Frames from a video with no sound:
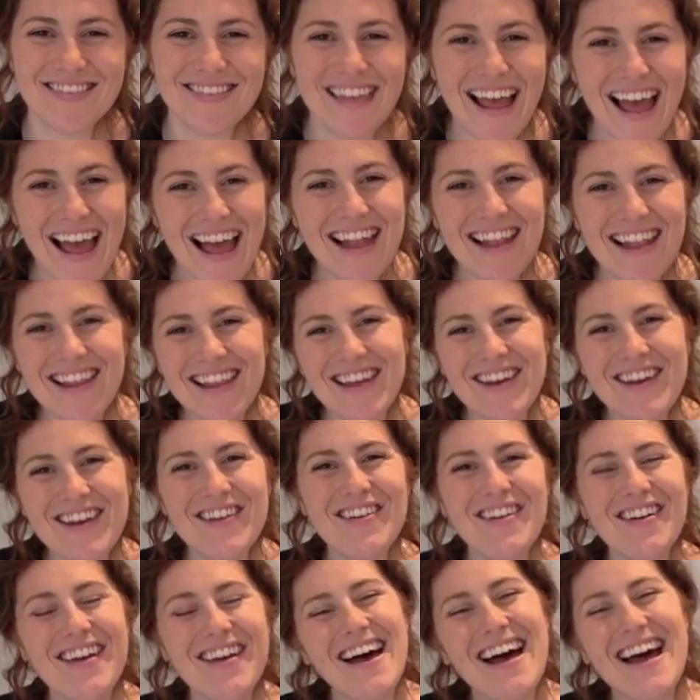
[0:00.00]
Hello
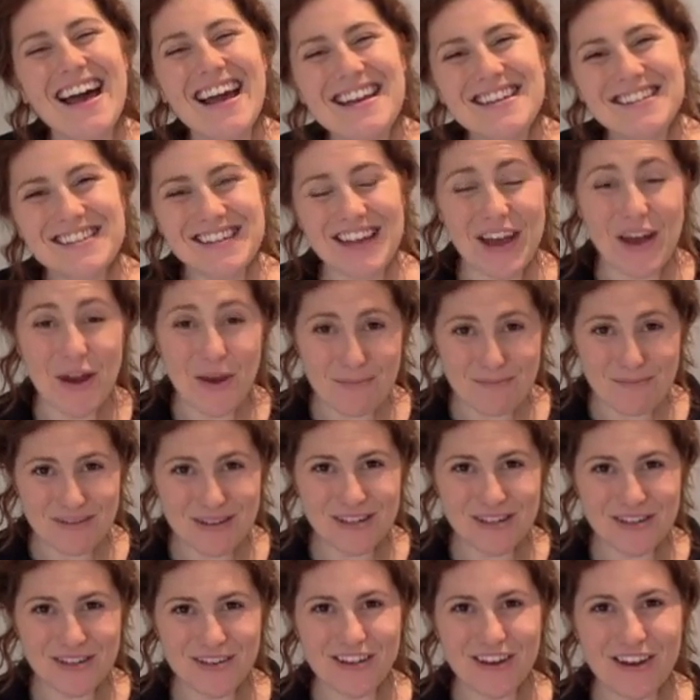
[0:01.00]
guys, I hope you're
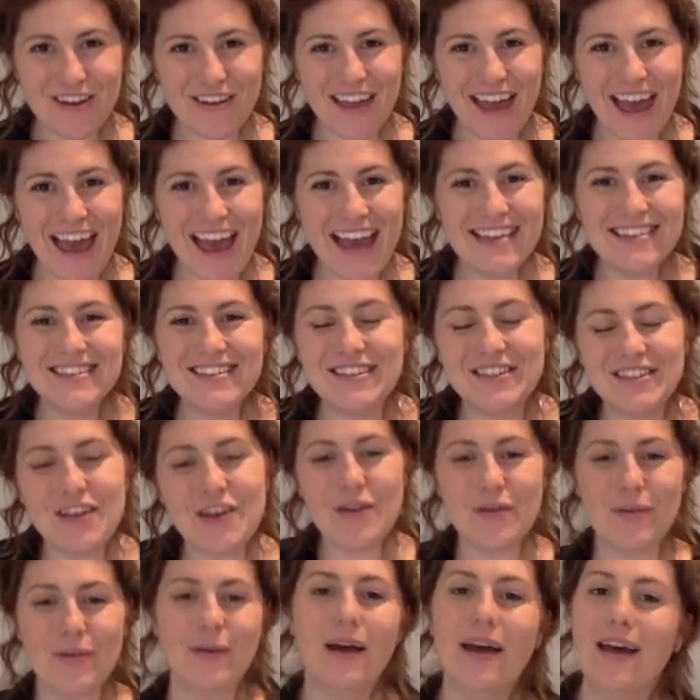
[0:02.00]
doing okay.
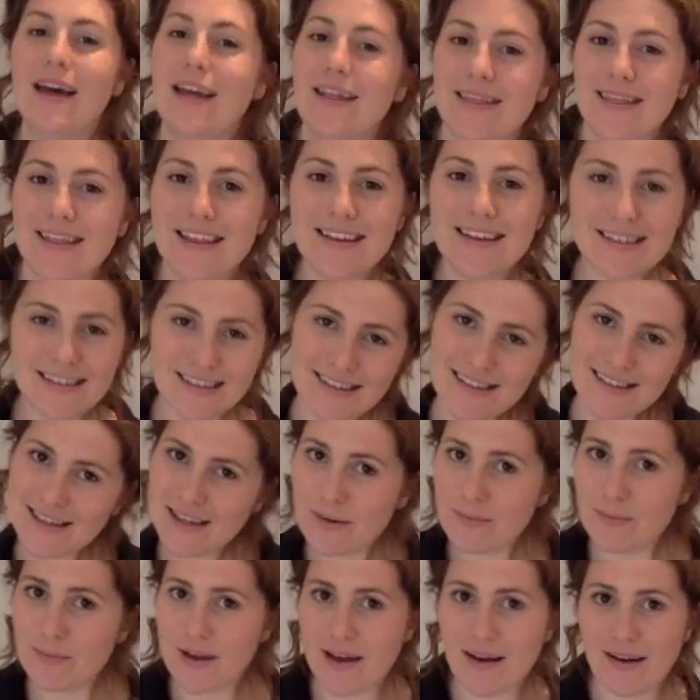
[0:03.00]
So this is going
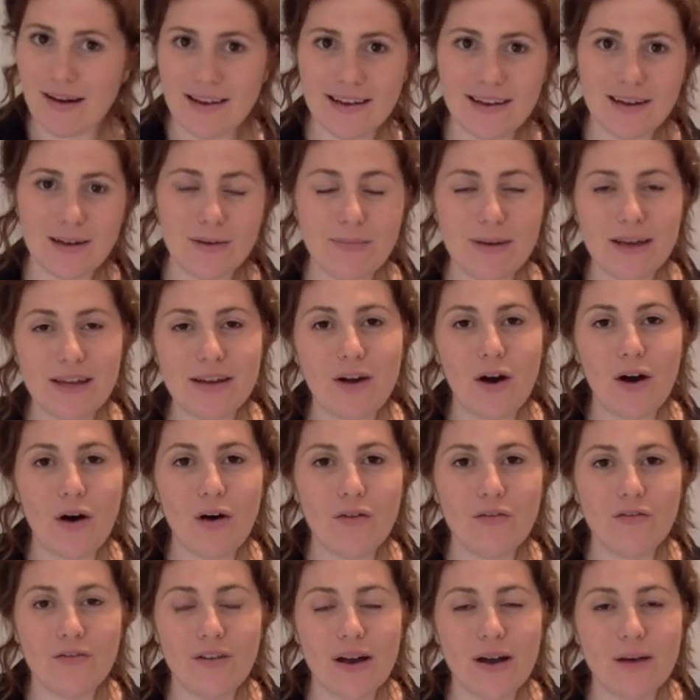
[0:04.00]
to be our little bit
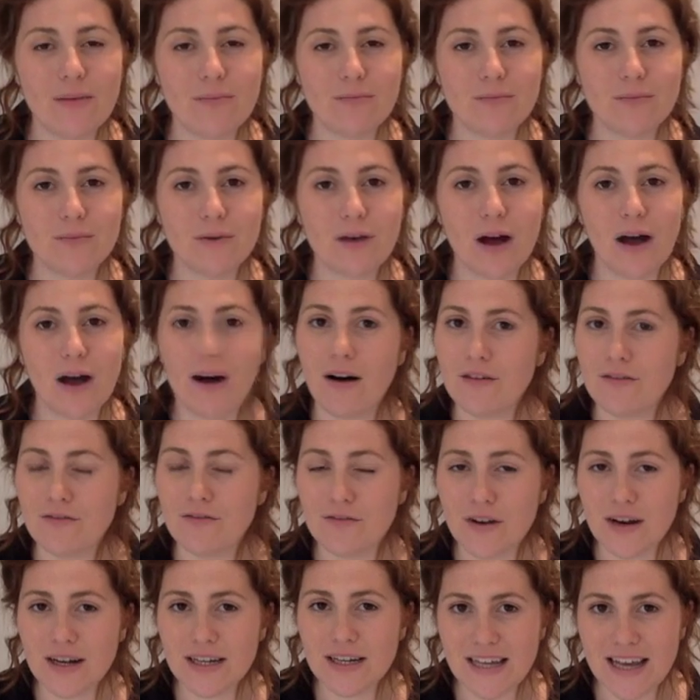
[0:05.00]
of our
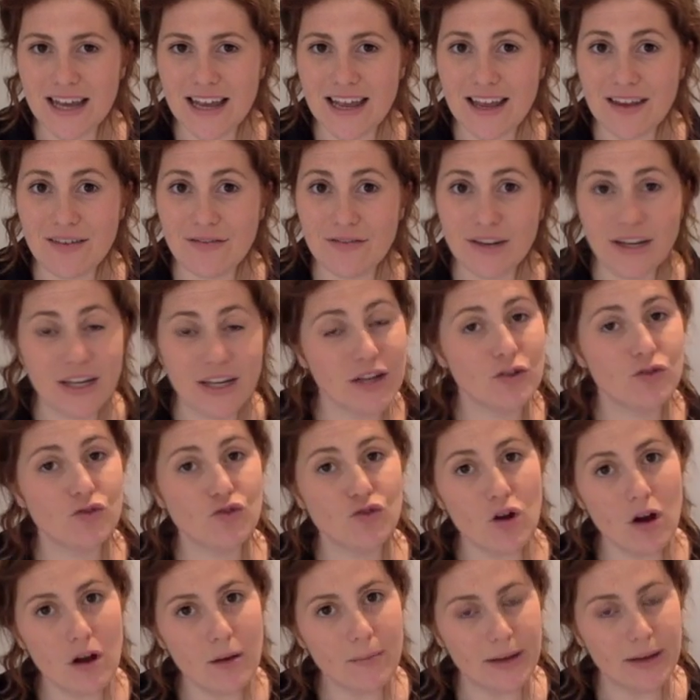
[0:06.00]
Friday evening
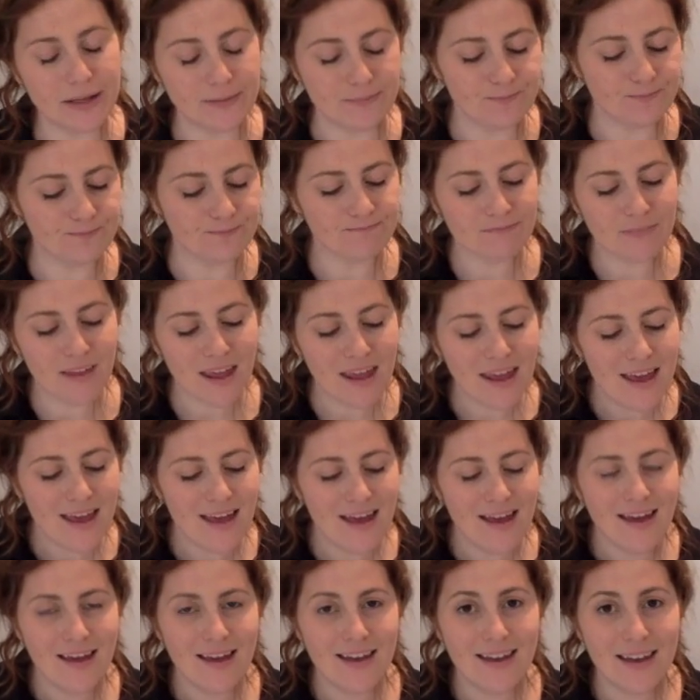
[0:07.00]
drama.
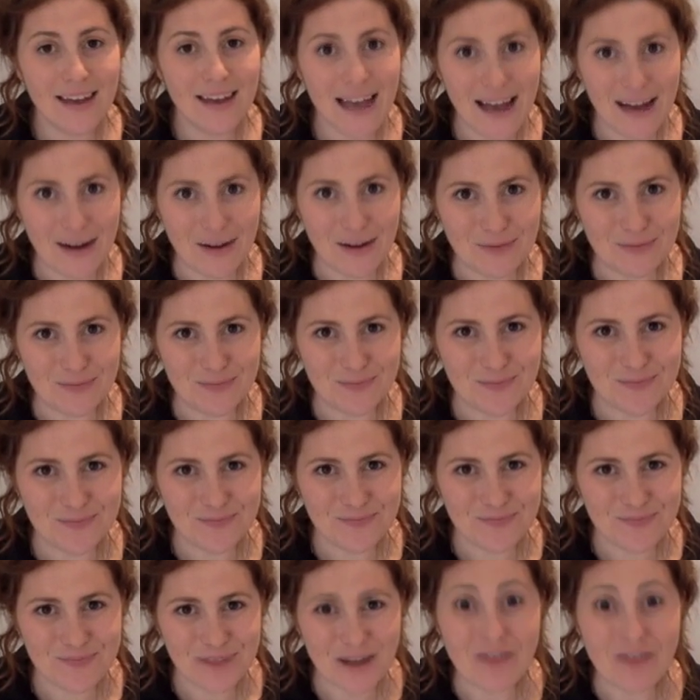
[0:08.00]
Now,
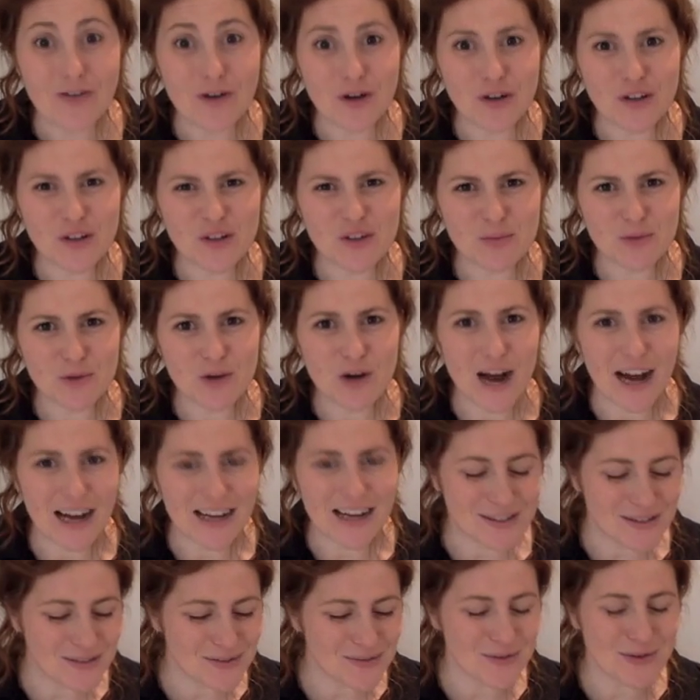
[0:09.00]
I've got some
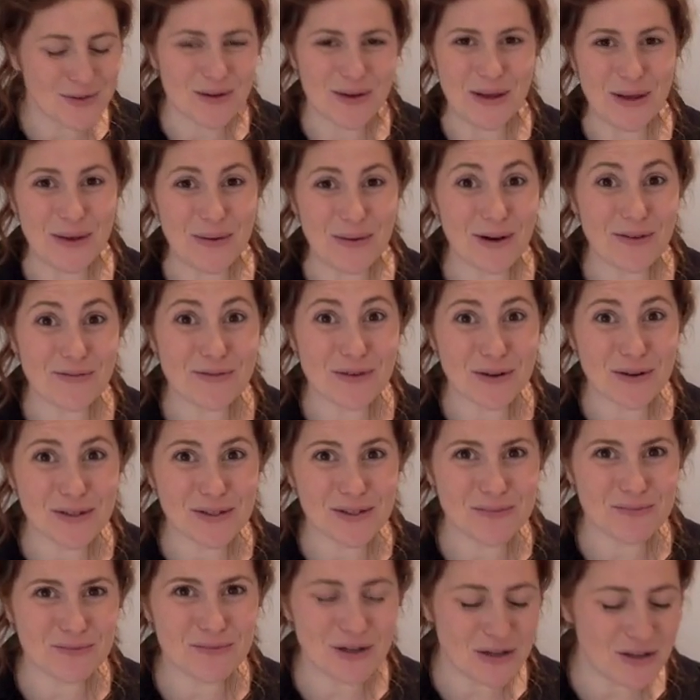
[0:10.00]
crackers for you. I've got
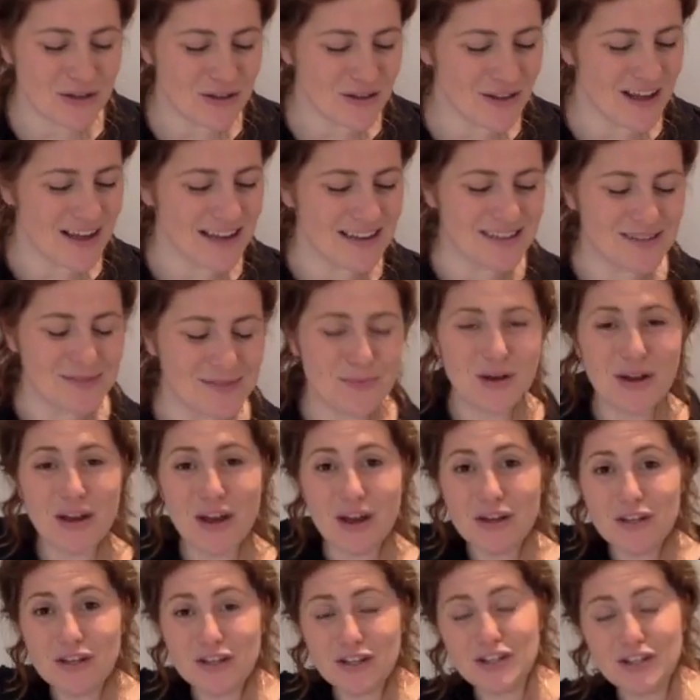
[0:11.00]
some good things. We're
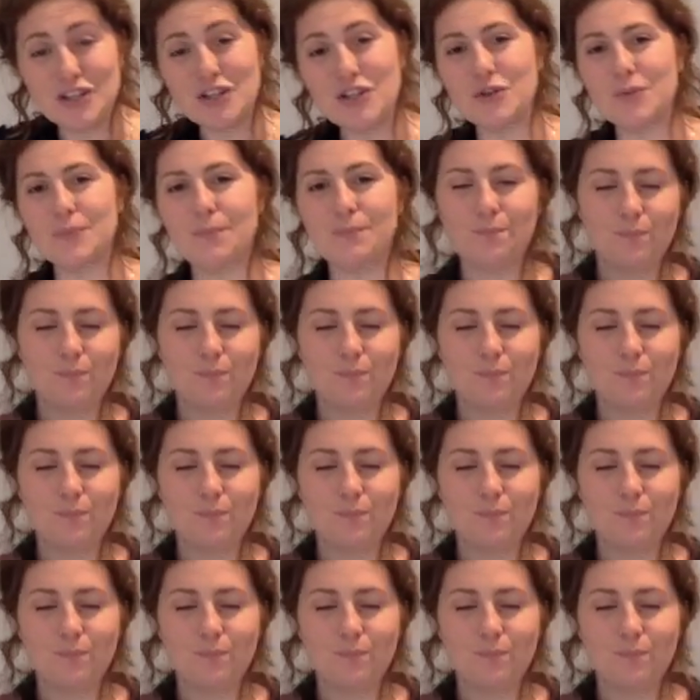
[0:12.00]
going to do